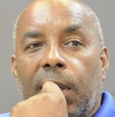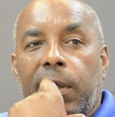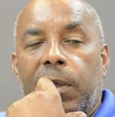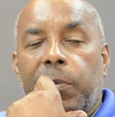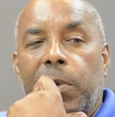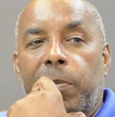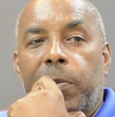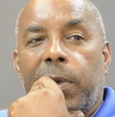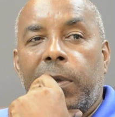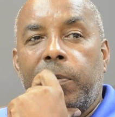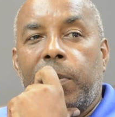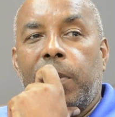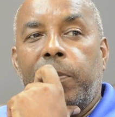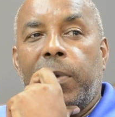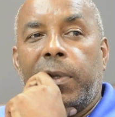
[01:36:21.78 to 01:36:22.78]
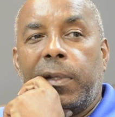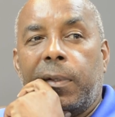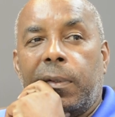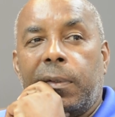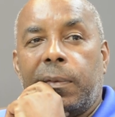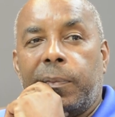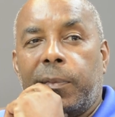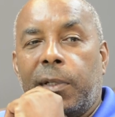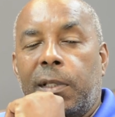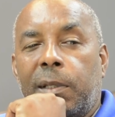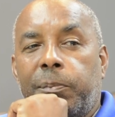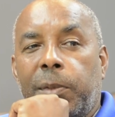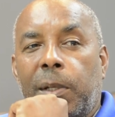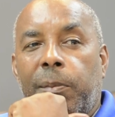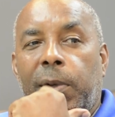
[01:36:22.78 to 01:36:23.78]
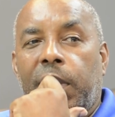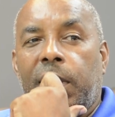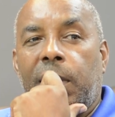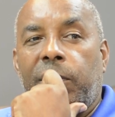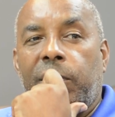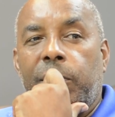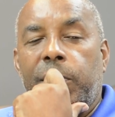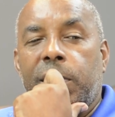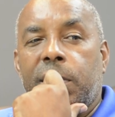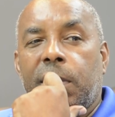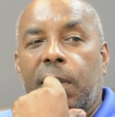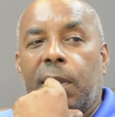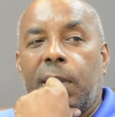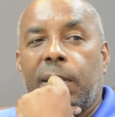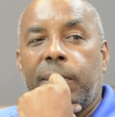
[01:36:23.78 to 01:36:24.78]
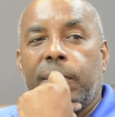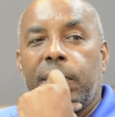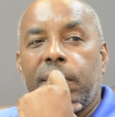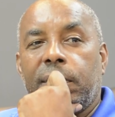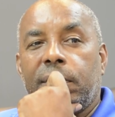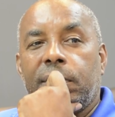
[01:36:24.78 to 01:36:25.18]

I think my mother, my mother, my, my mother never missed a game.